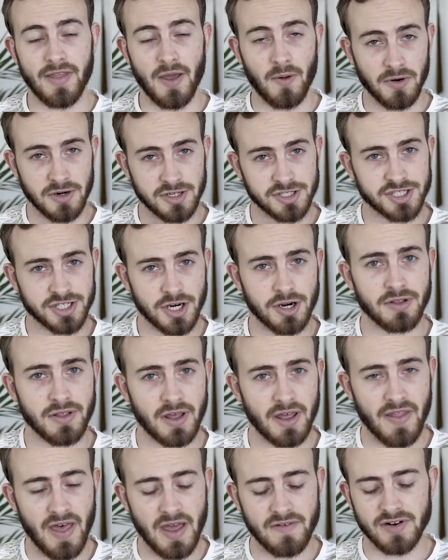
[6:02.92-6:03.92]
and they want to show
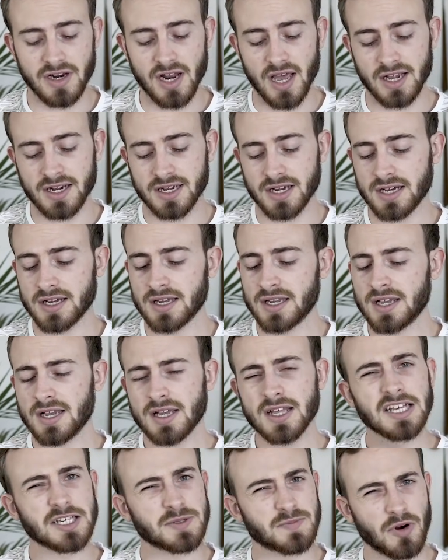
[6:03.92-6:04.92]
that they have a Leica,
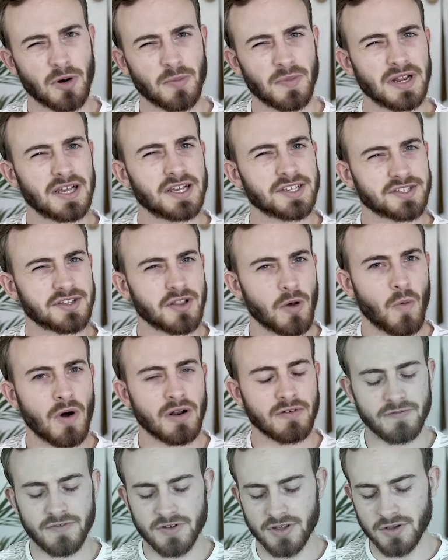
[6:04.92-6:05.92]
this probably isn't the
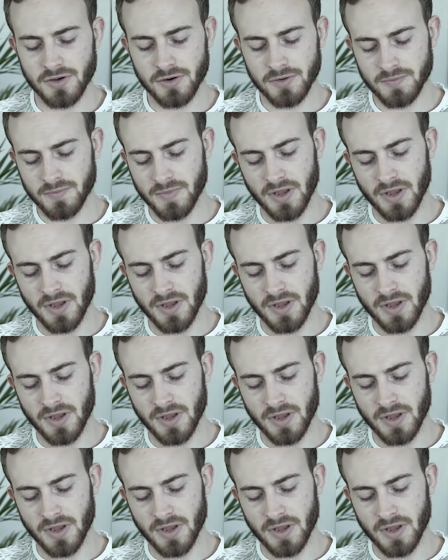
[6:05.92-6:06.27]
one for you,